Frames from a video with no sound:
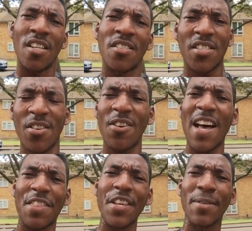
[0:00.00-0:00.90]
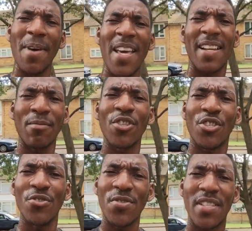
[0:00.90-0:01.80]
So I think, man, I'm gonna use